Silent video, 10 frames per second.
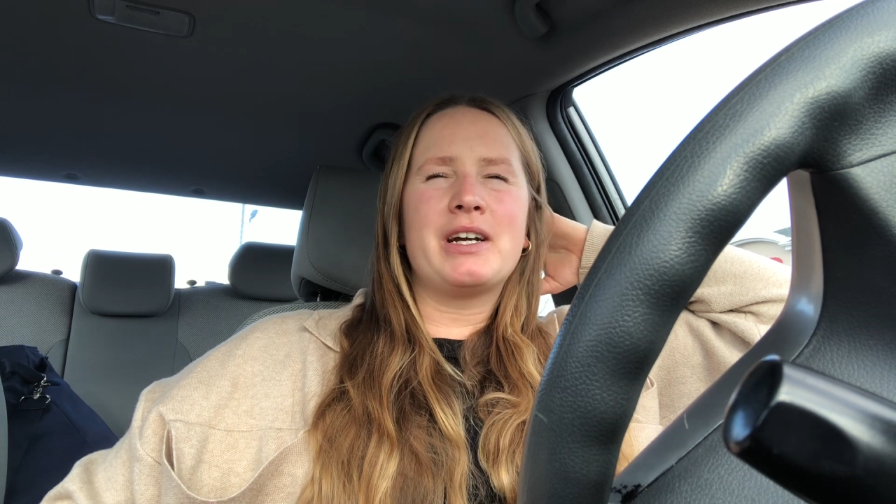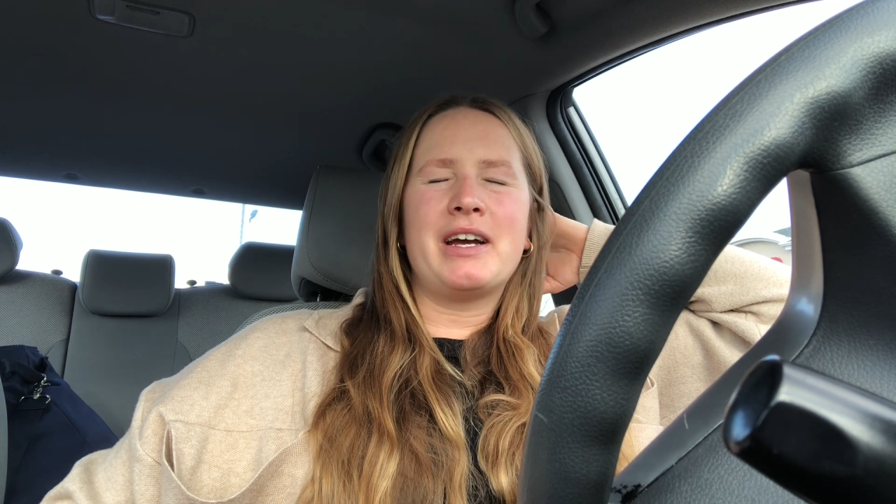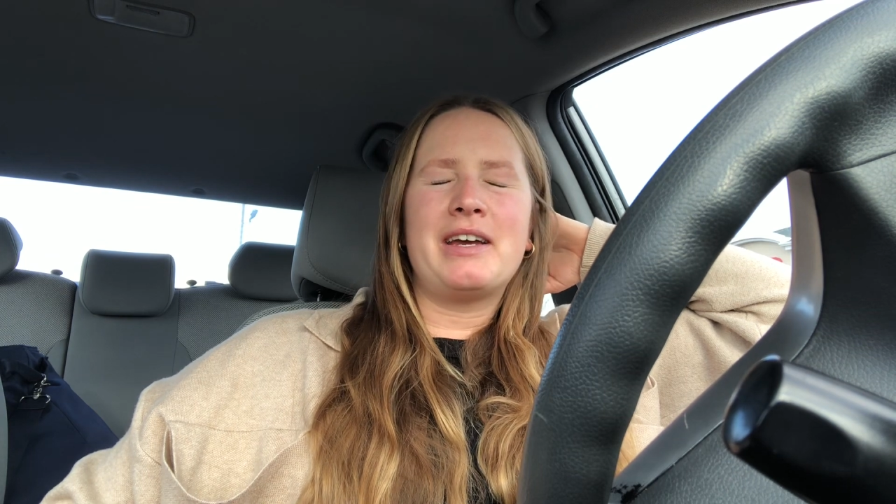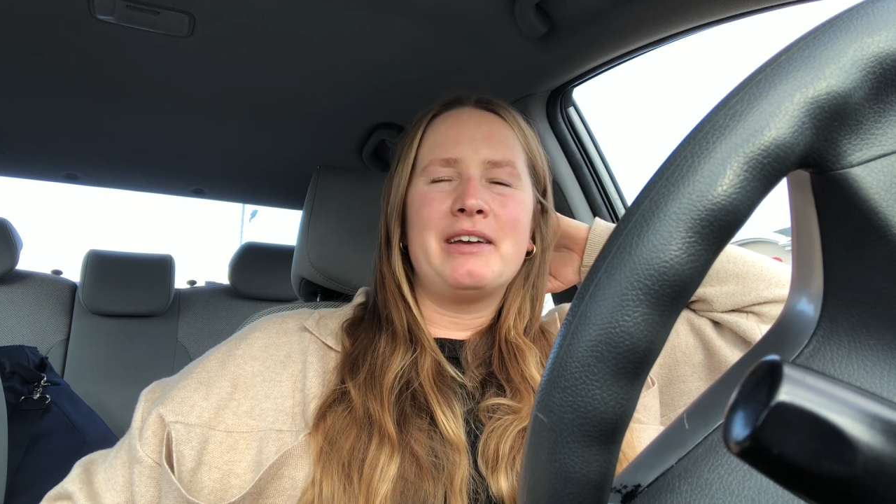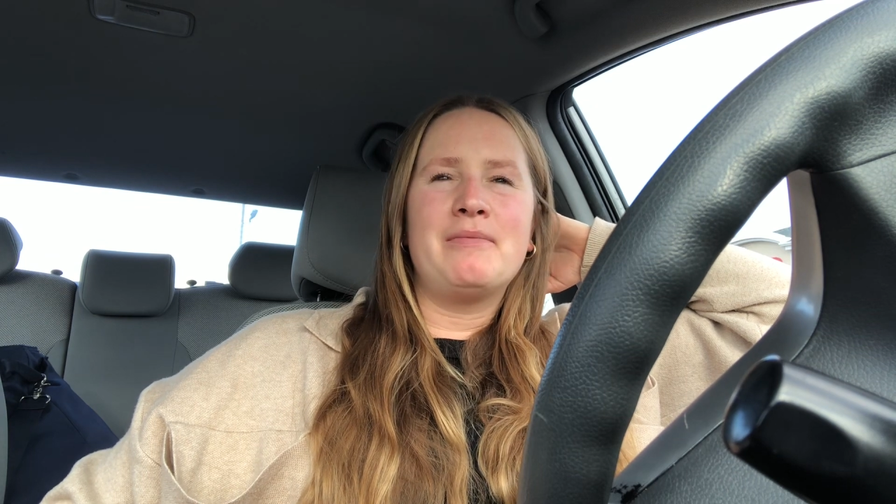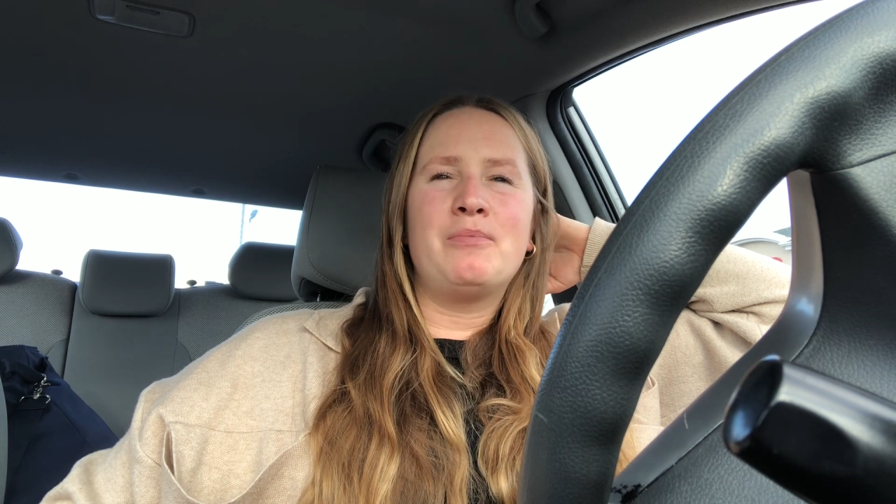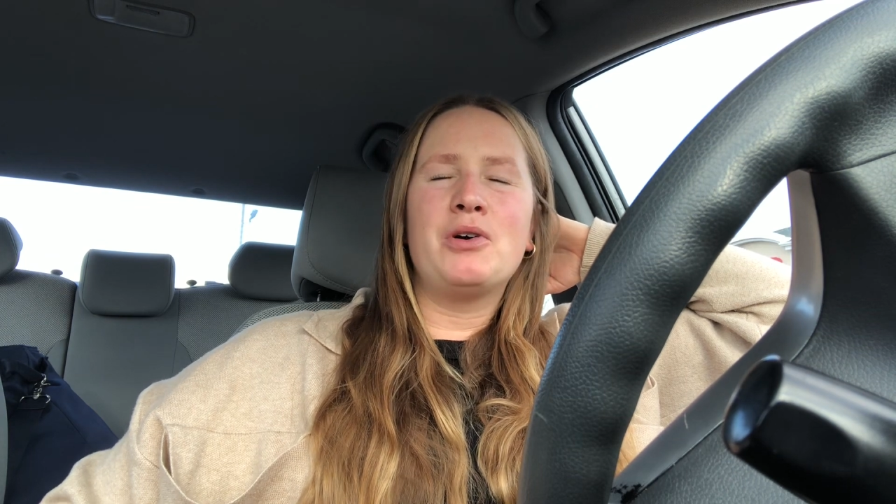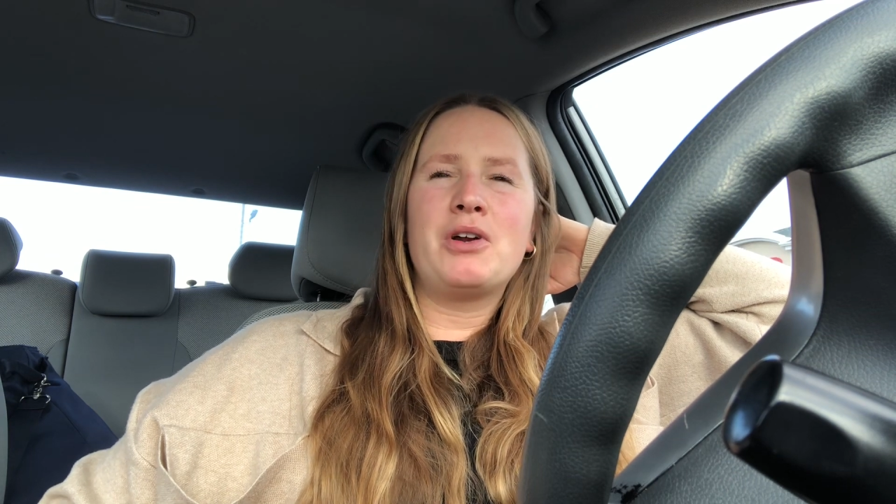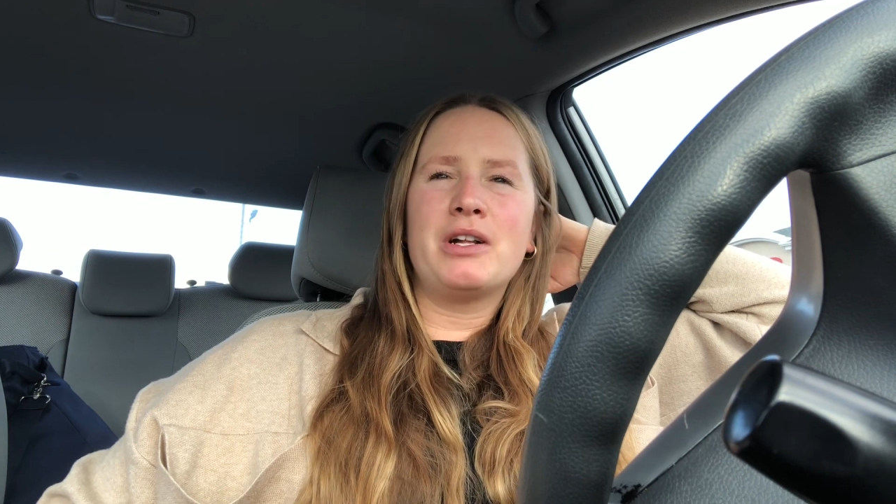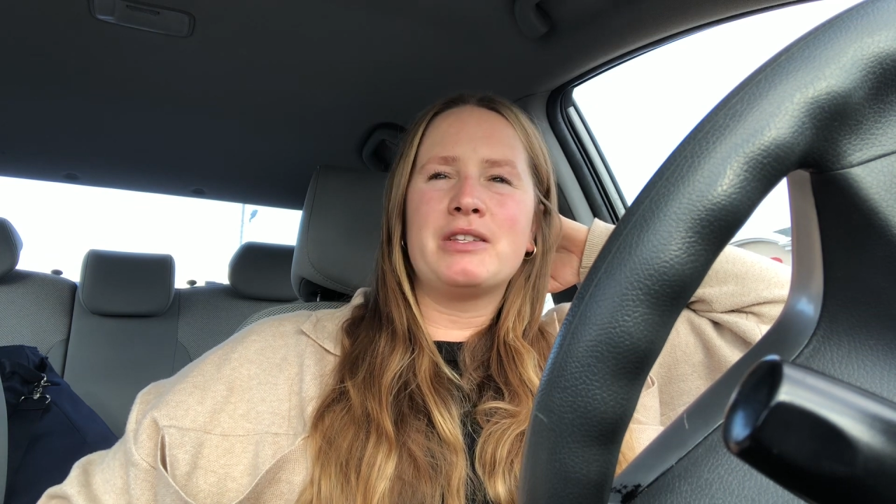I
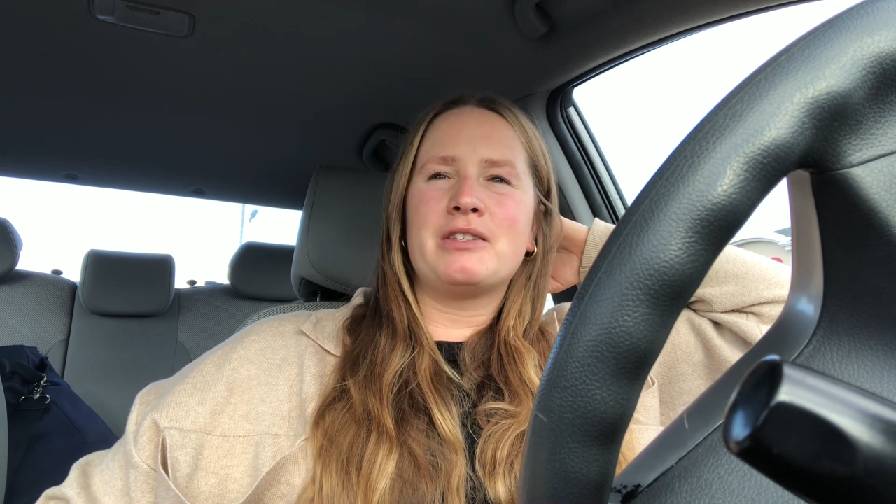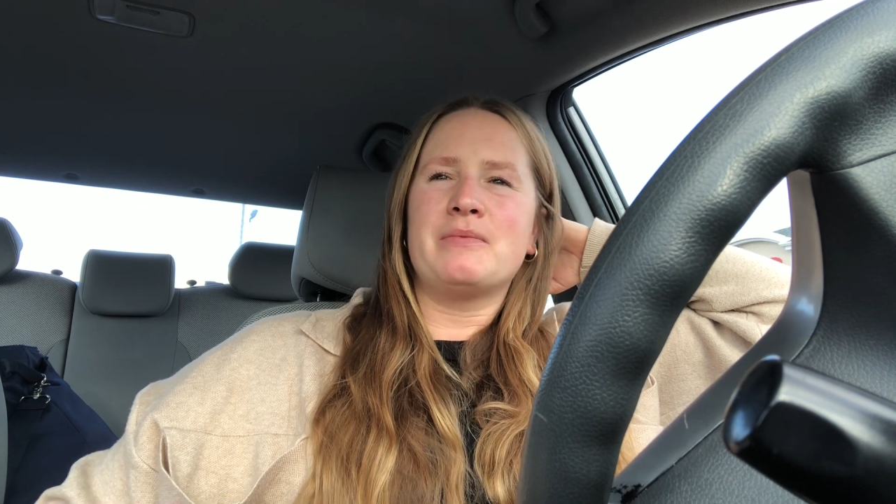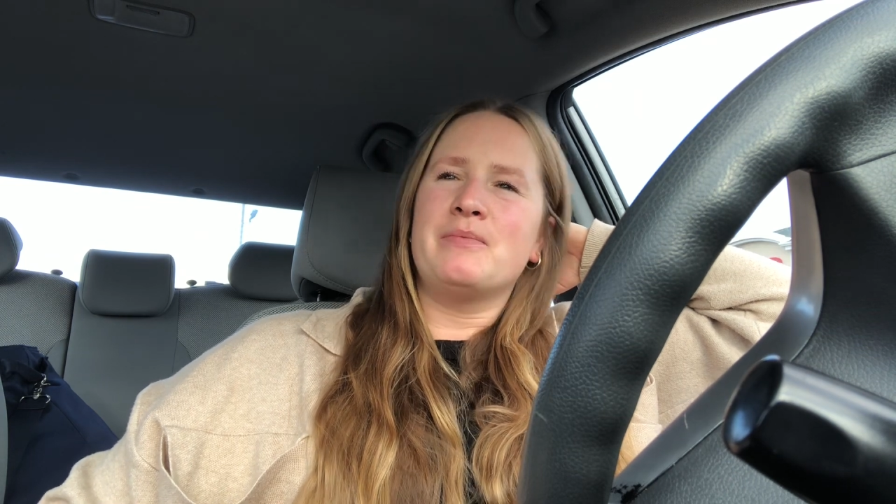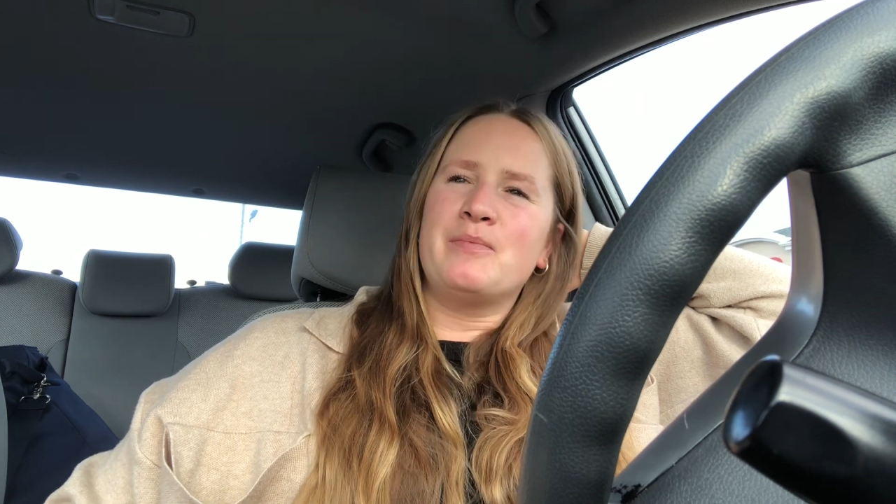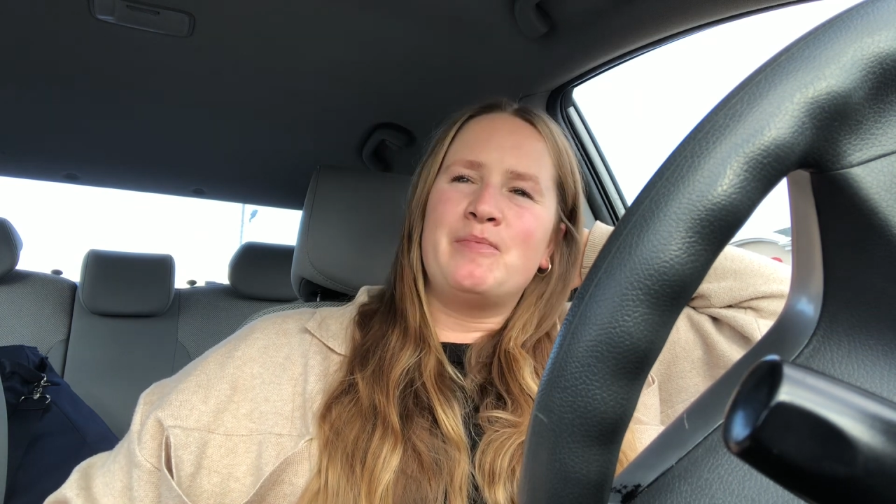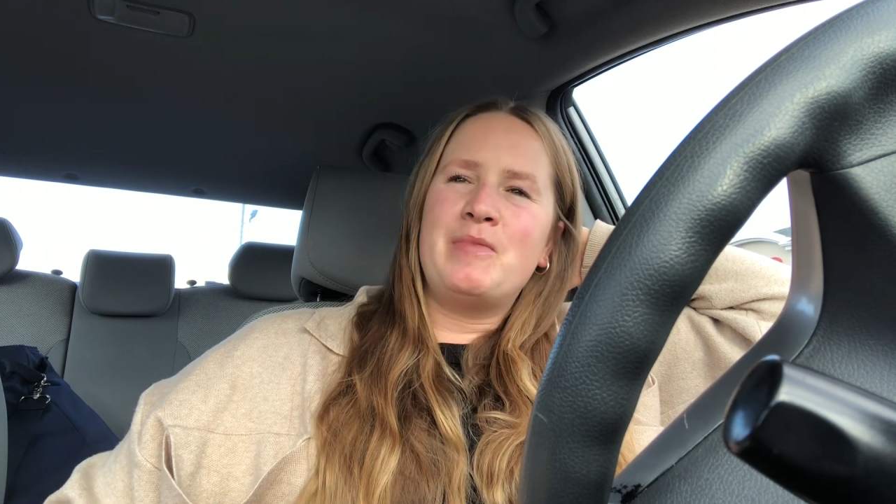put on some